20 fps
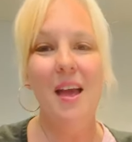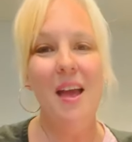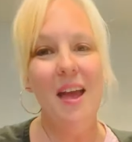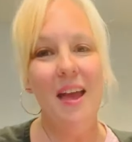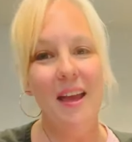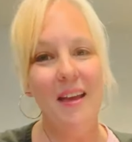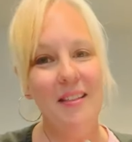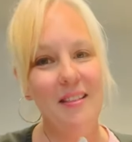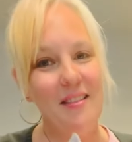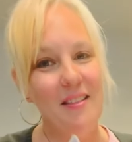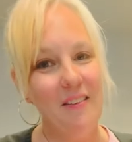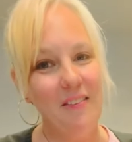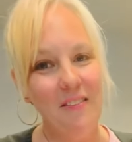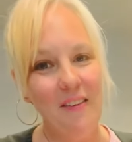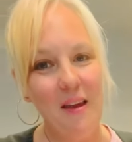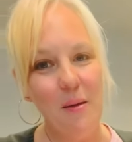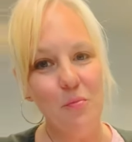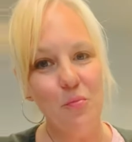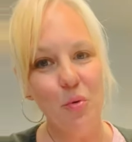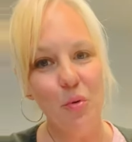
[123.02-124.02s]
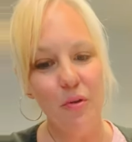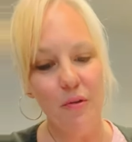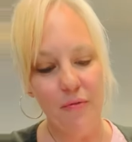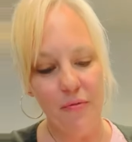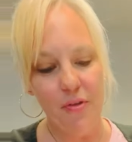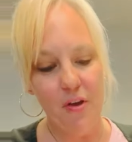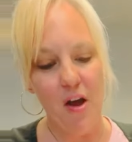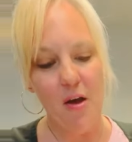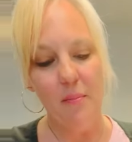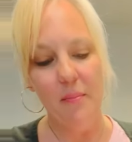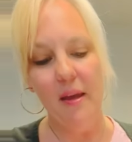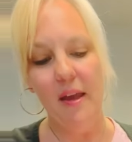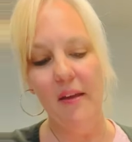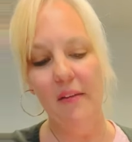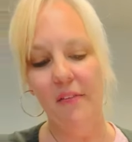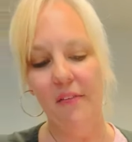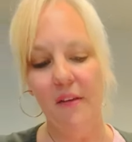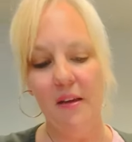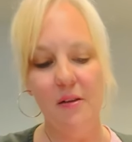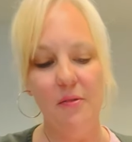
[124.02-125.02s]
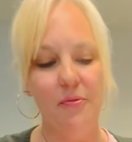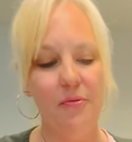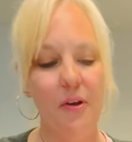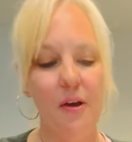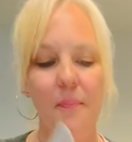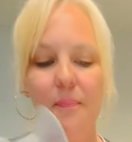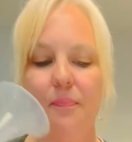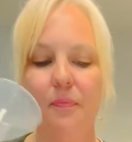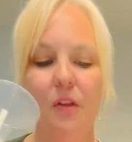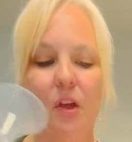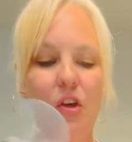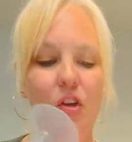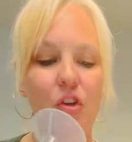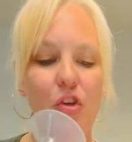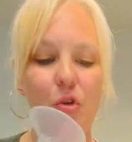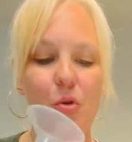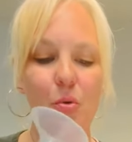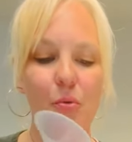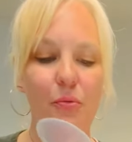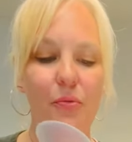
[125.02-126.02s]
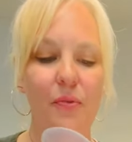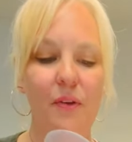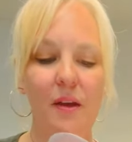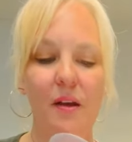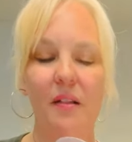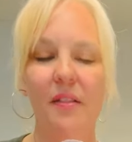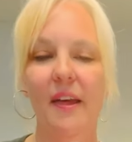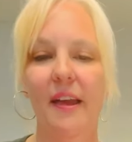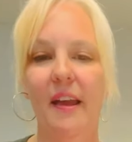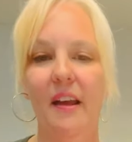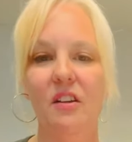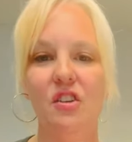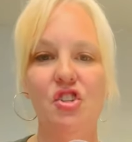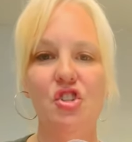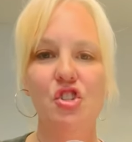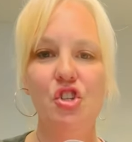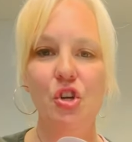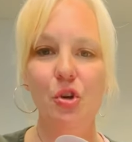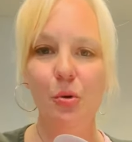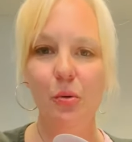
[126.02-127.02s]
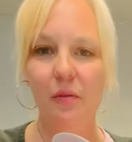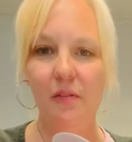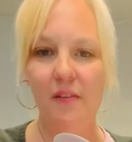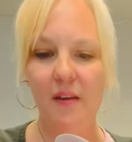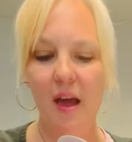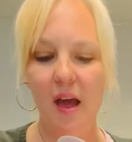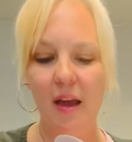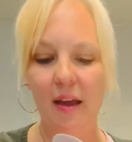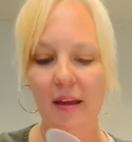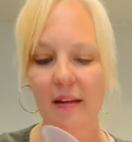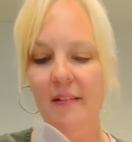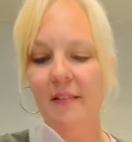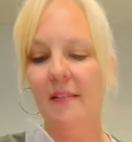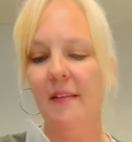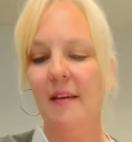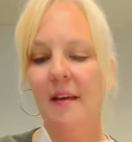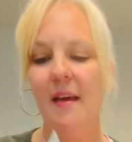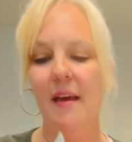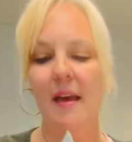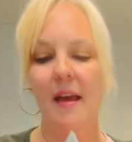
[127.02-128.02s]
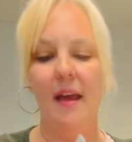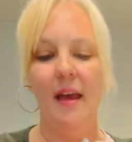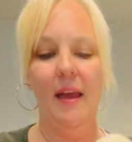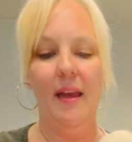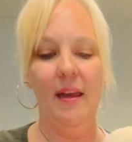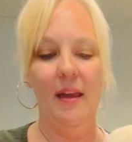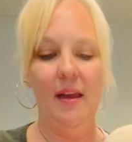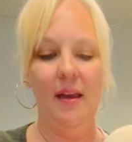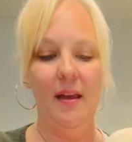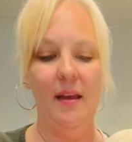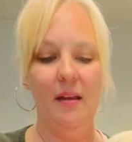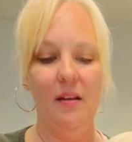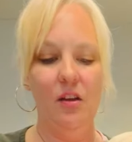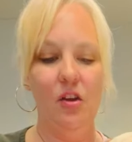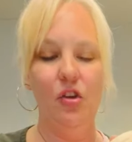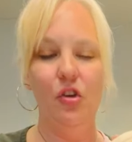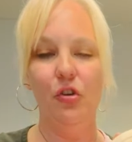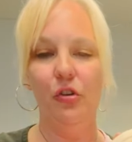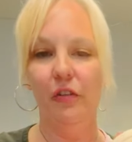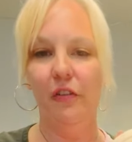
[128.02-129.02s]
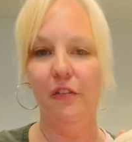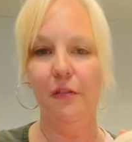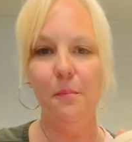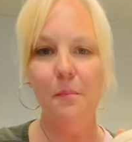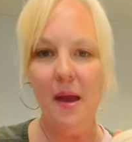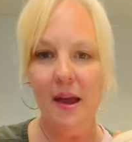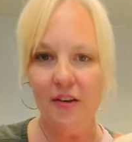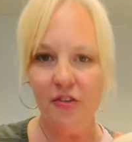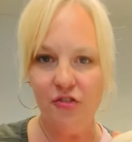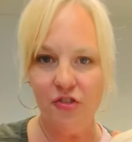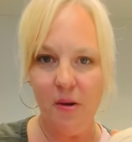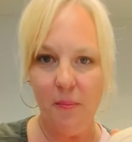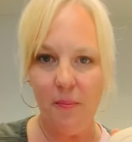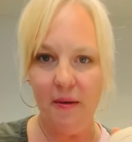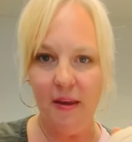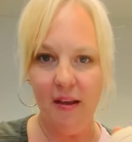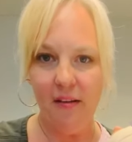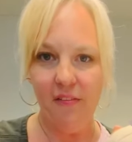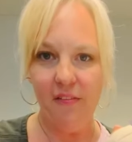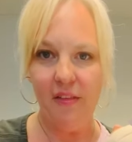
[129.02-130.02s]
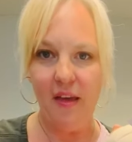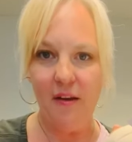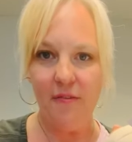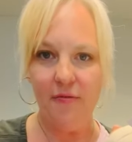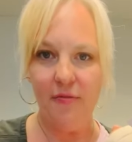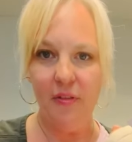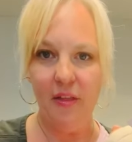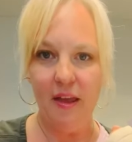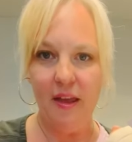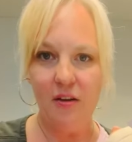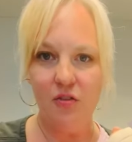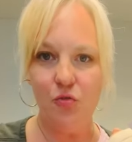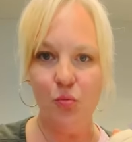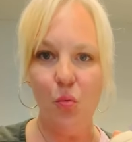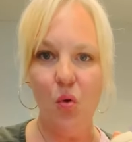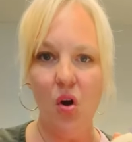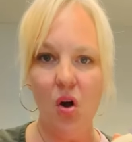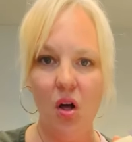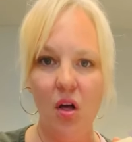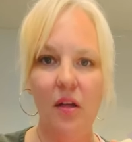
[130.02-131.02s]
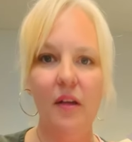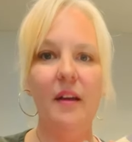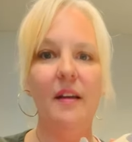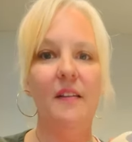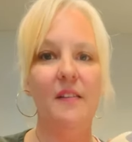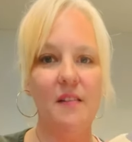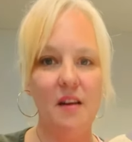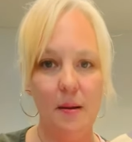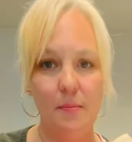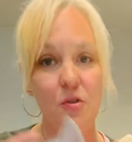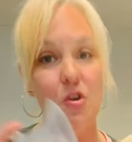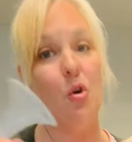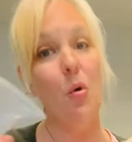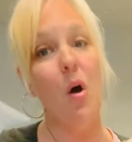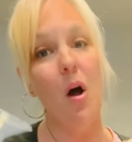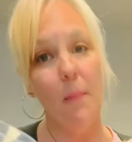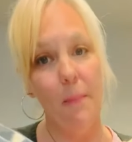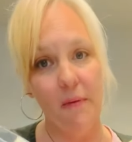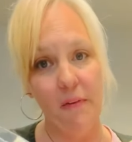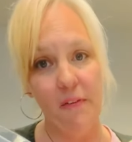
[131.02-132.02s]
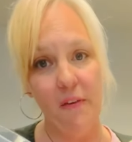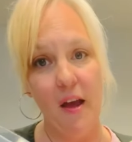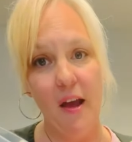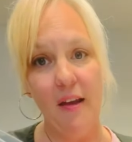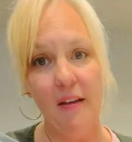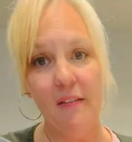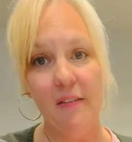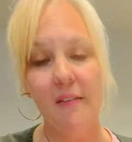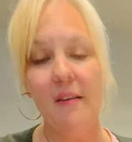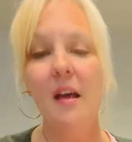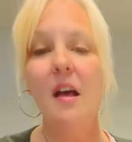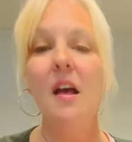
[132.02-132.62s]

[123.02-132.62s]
And the same rule of thumb is if you feel like it's too tight and you're smashed up against that flange wall, it's time to go up a size.